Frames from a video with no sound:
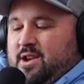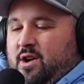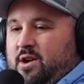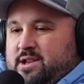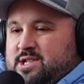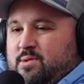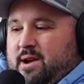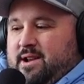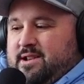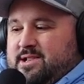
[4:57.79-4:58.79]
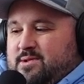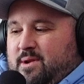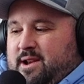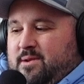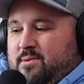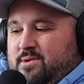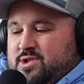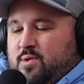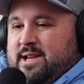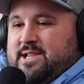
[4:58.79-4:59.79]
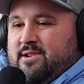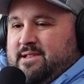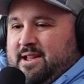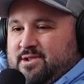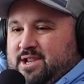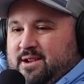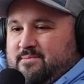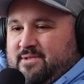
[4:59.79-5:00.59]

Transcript: Oh, you'd swear you were squeezing her dead or something.